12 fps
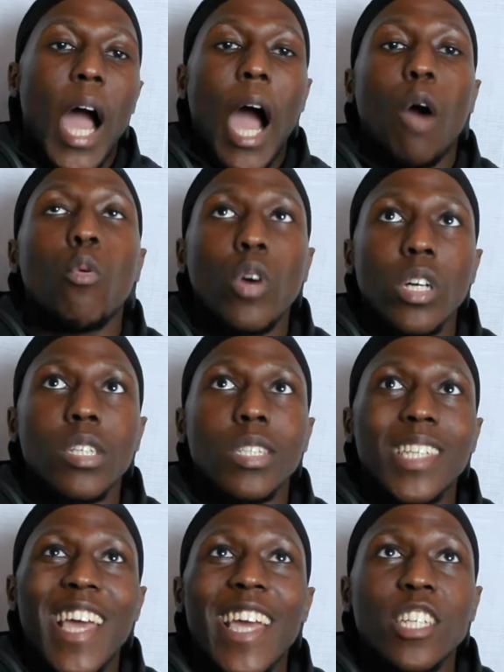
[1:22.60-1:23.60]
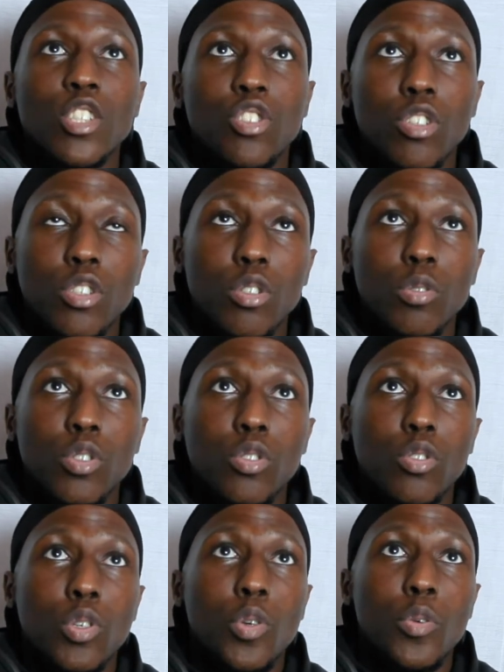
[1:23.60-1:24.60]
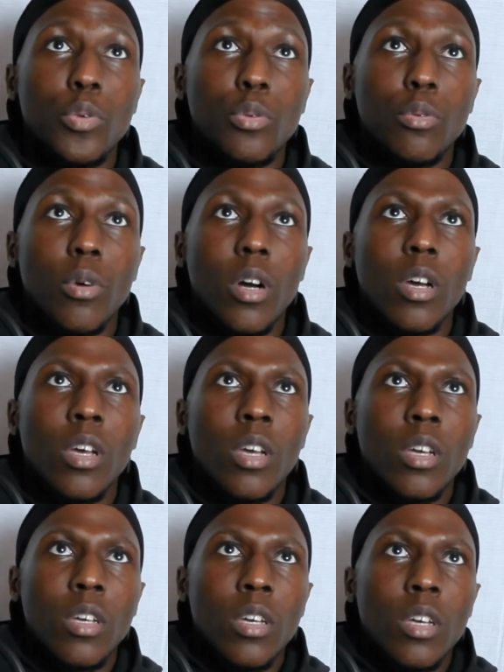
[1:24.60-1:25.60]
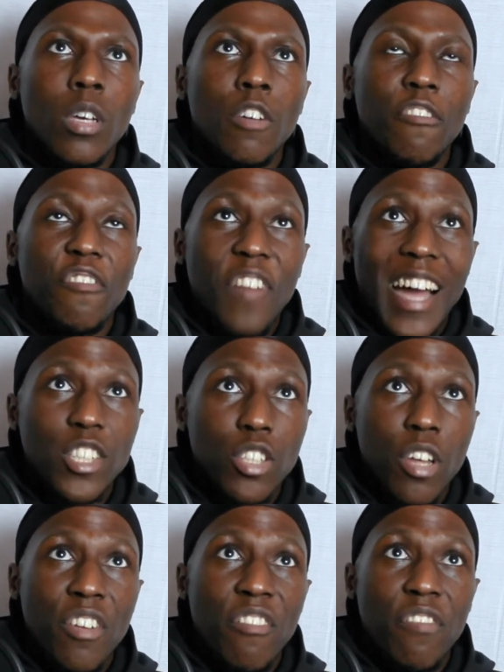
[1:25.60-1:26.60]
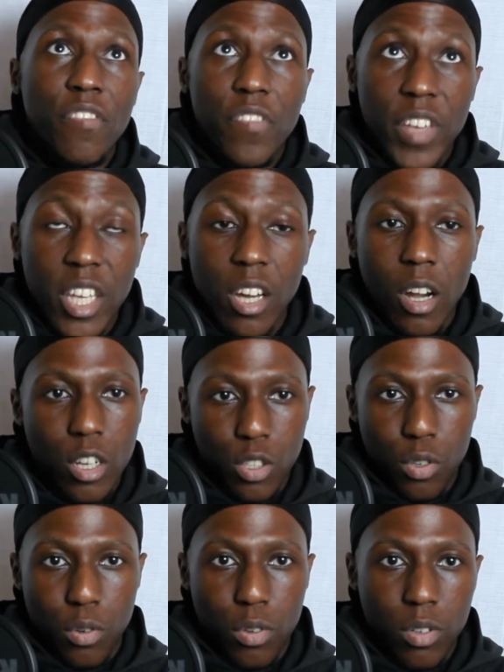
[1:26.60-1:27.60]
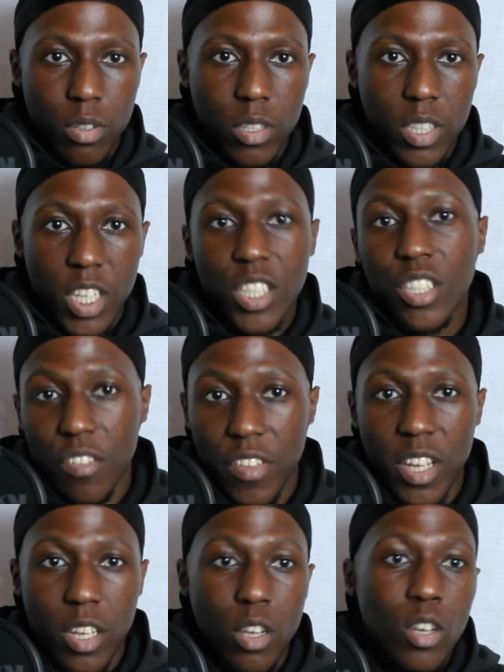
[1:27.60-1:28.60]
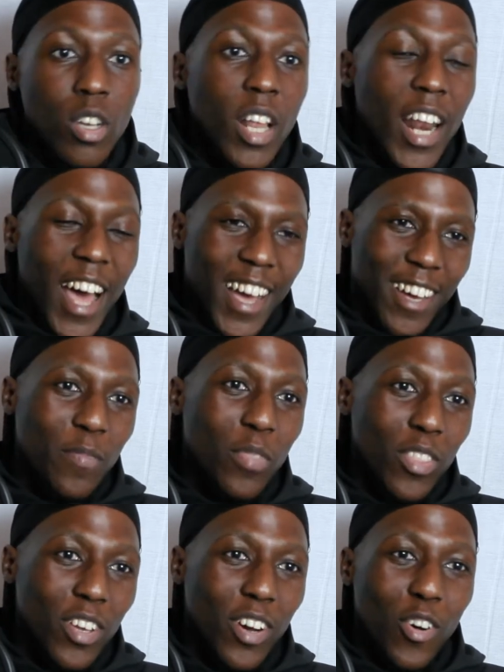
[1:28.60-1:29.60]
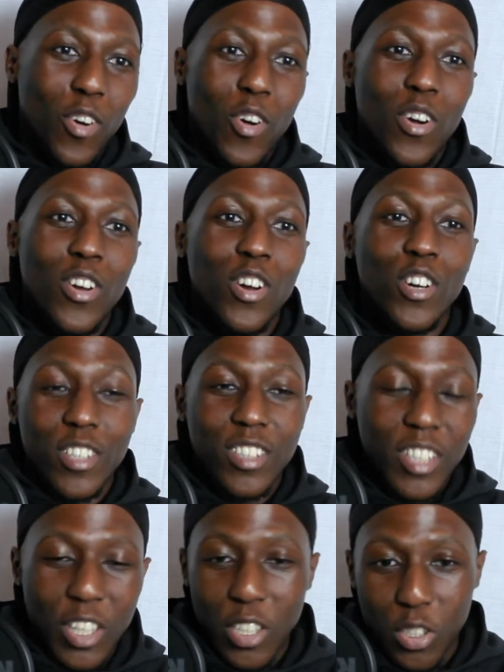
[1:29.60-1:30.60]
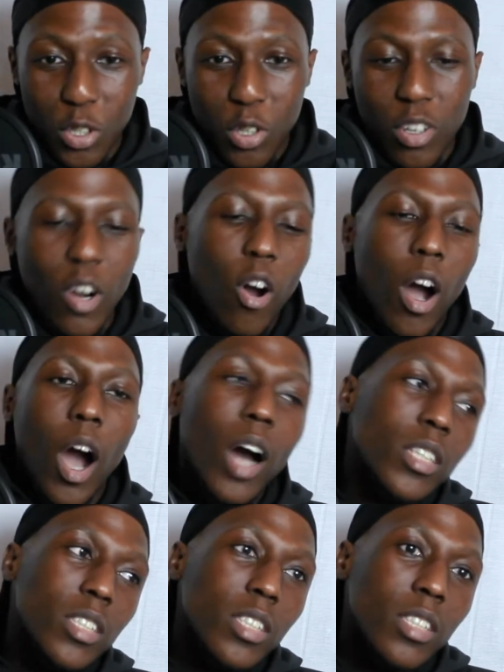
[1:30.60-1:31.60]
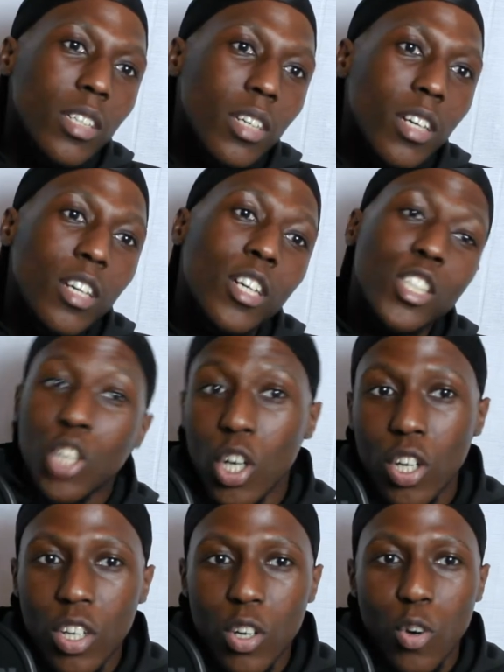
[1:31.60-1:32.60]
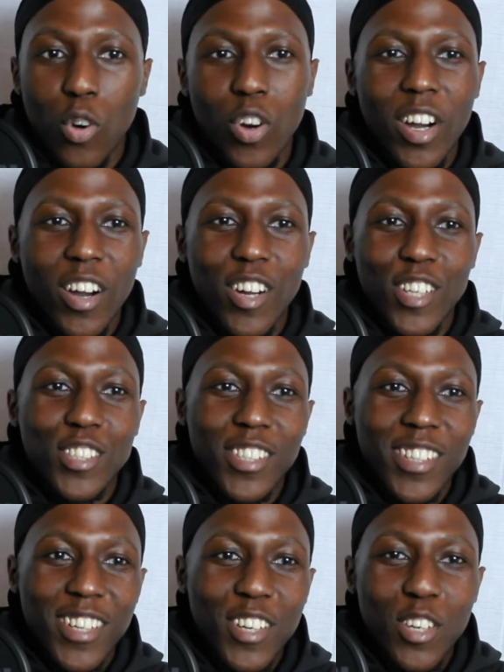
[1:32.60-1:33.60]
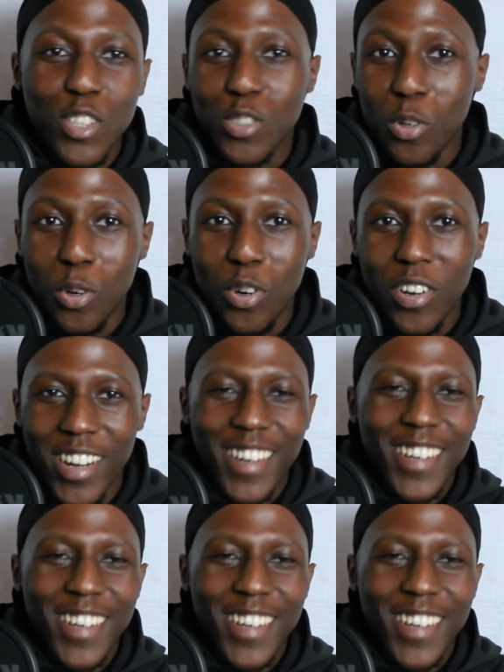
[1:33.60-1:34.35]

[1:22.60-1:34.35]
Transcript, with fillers: I was introduced to fashion via couture. This is the thing. Or haute couture, or haute couture, or haute couture,